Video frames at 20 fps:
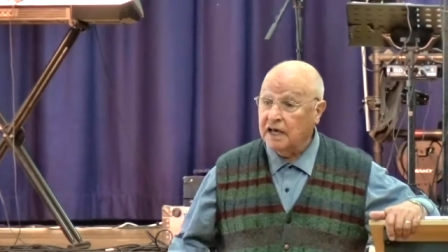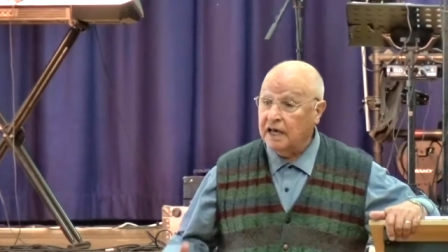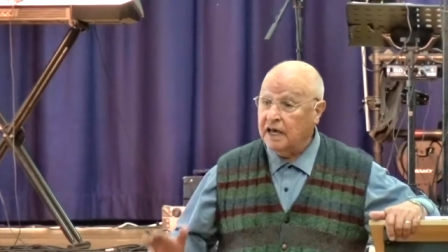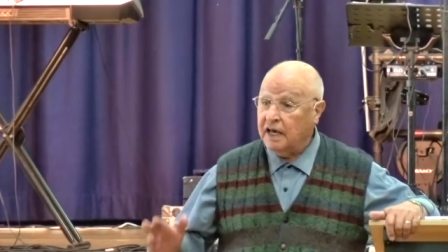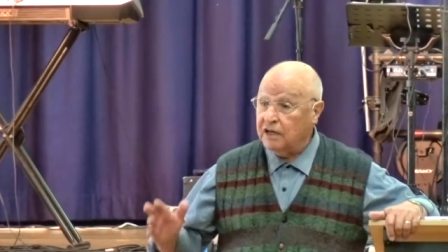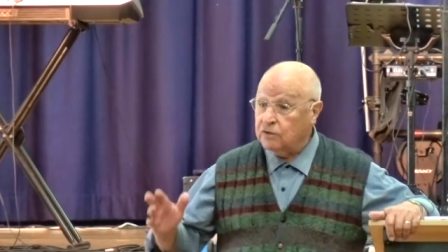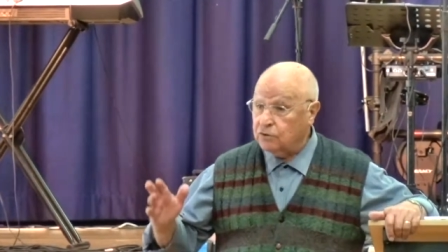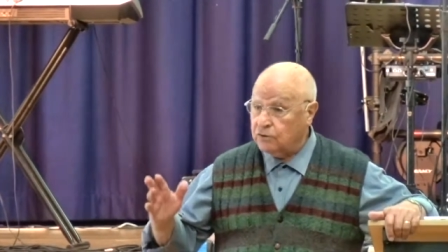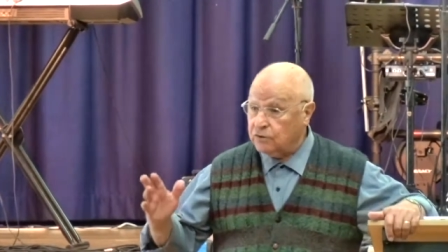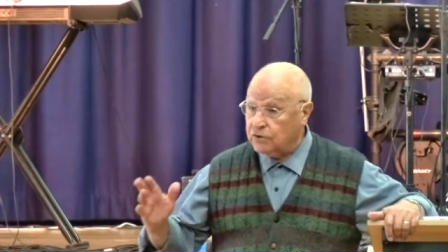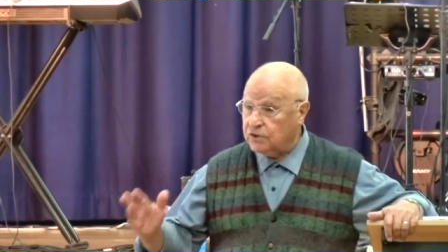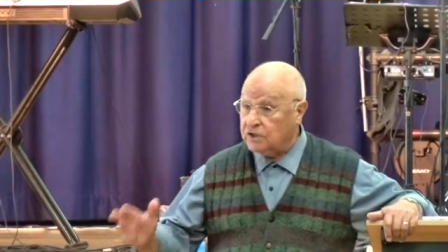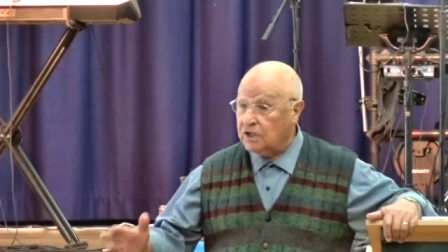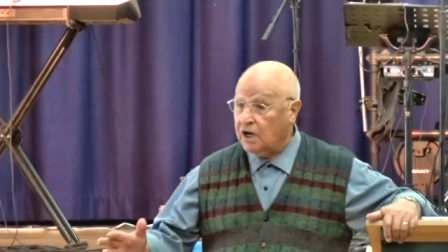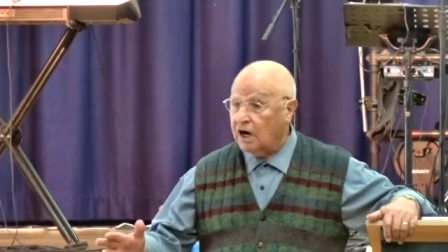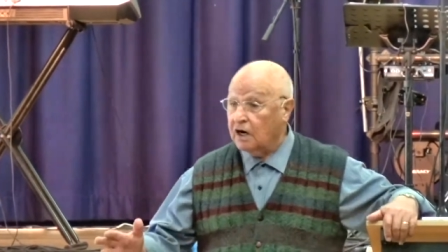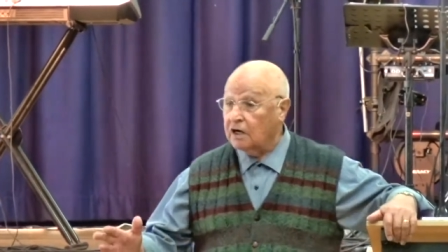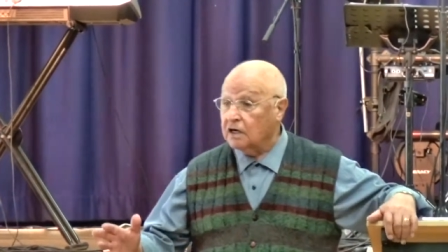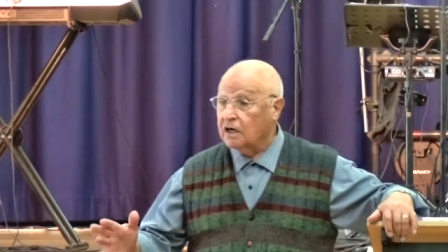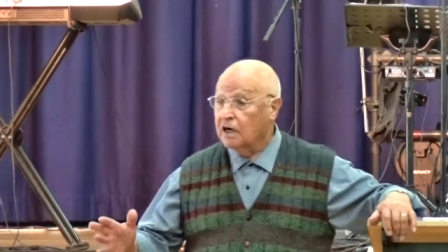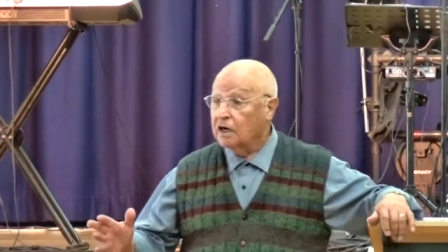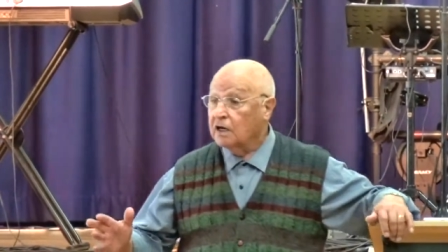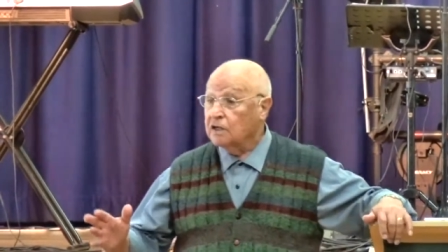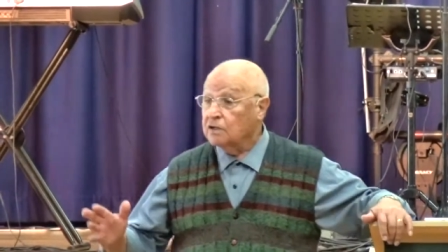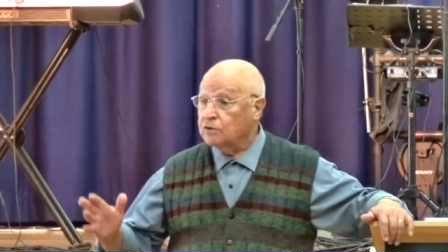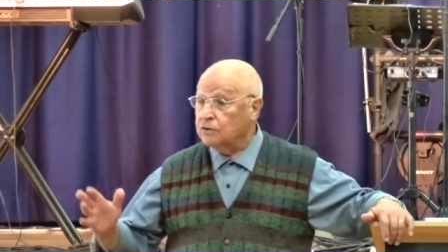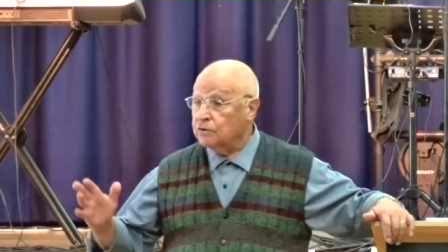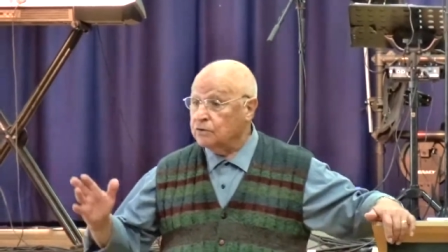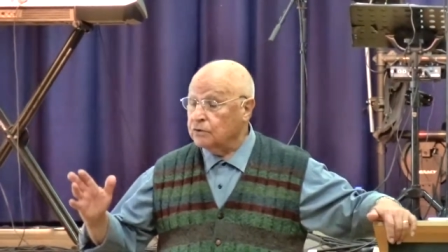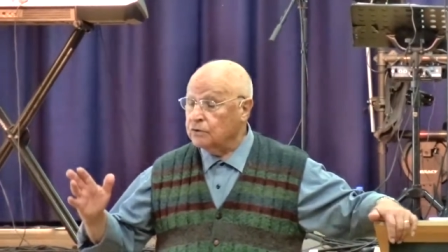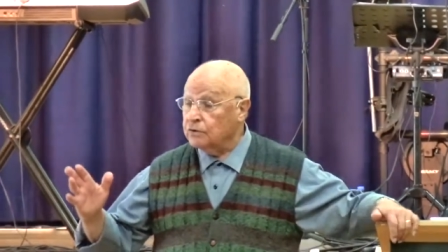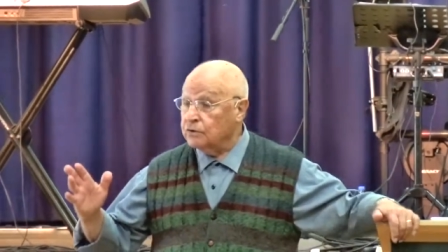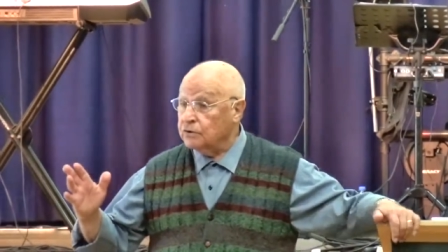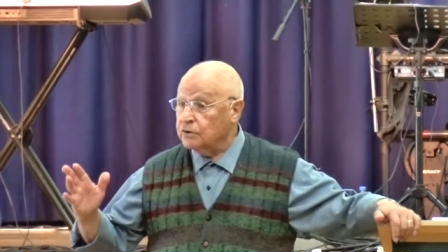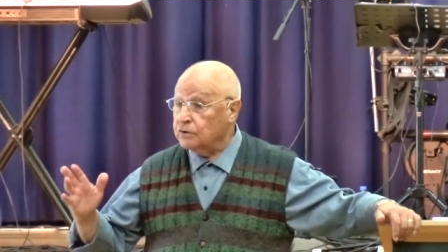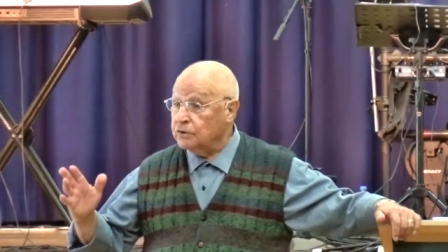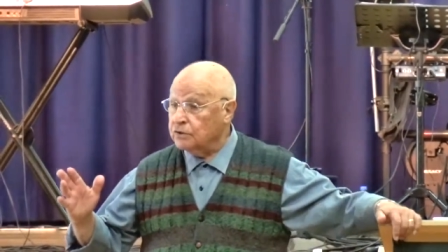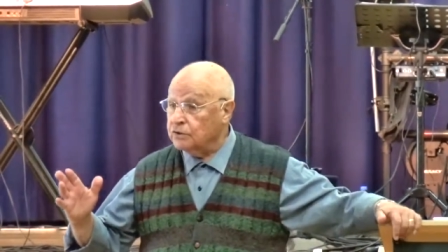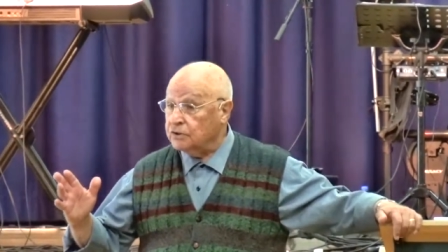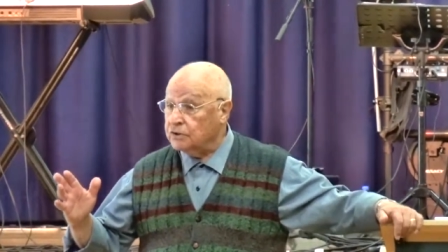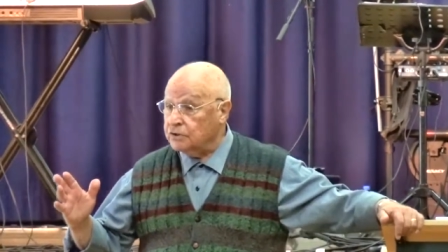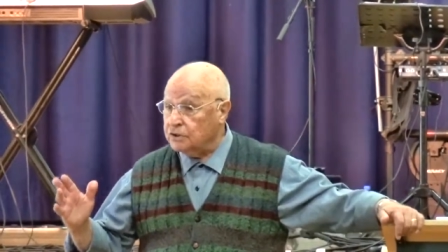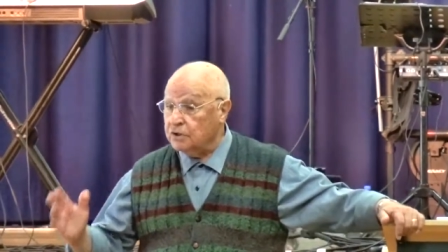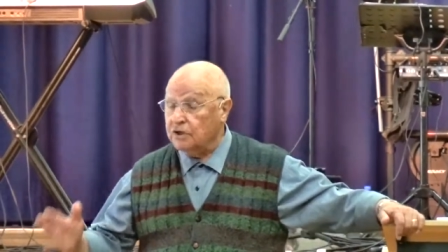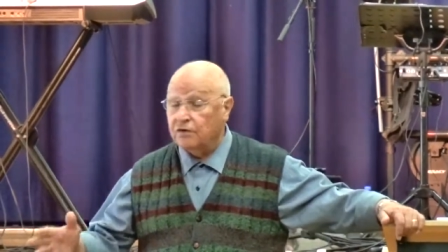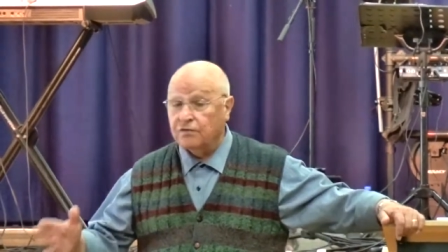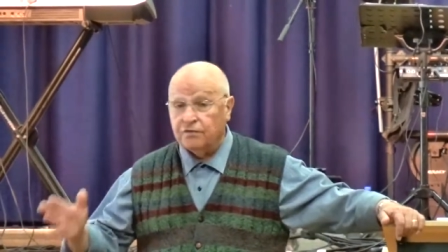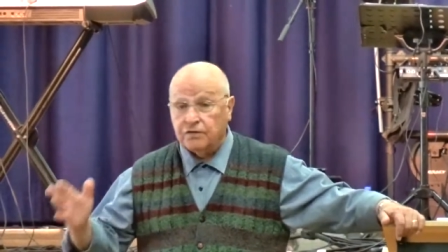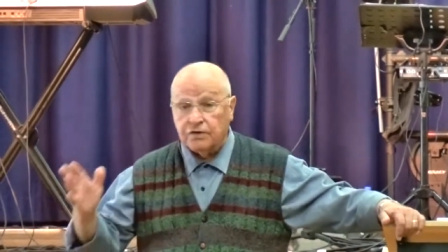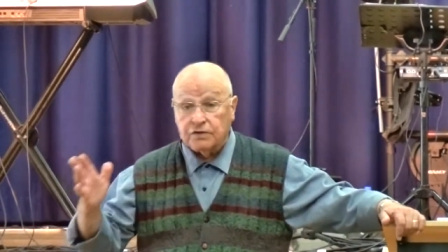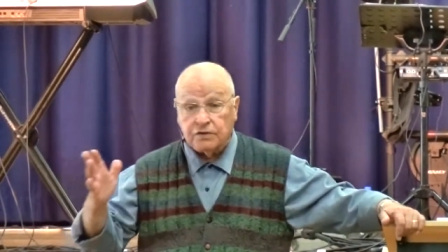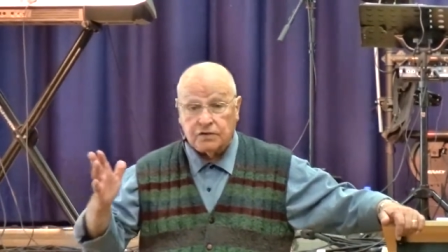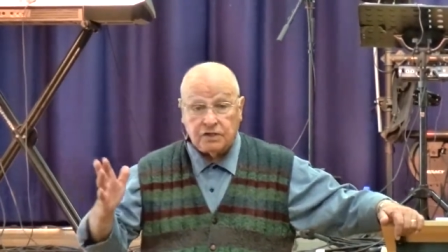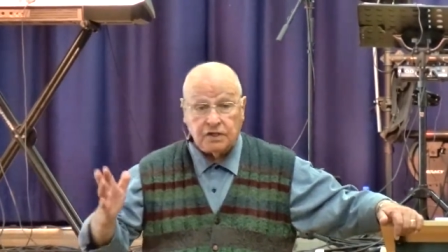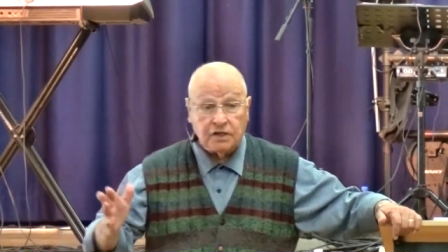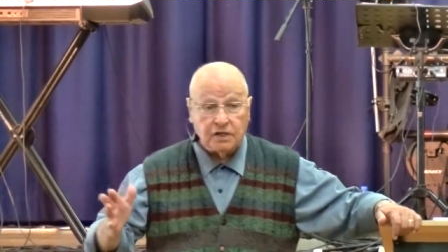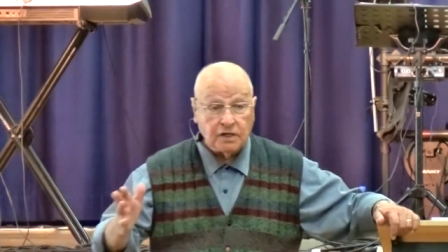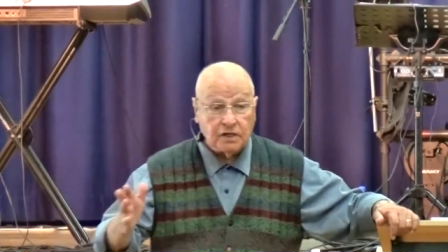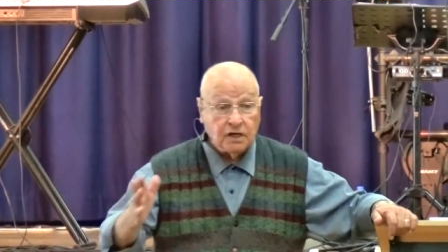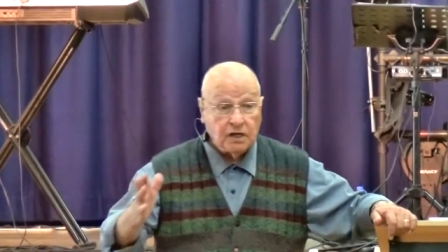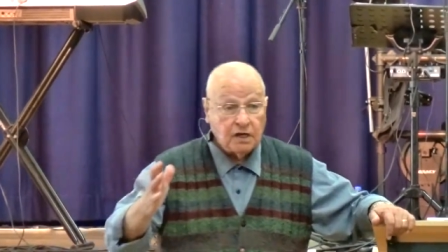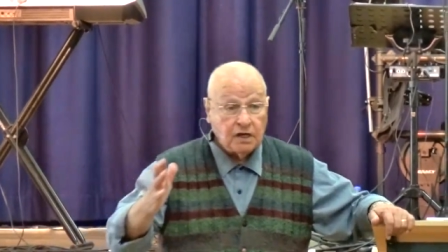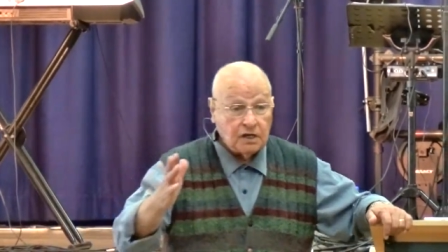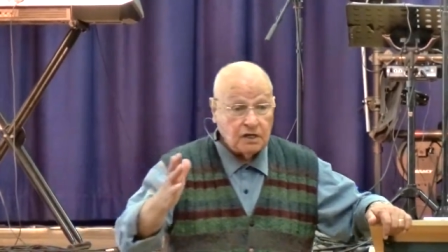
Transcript: They had to start to service the,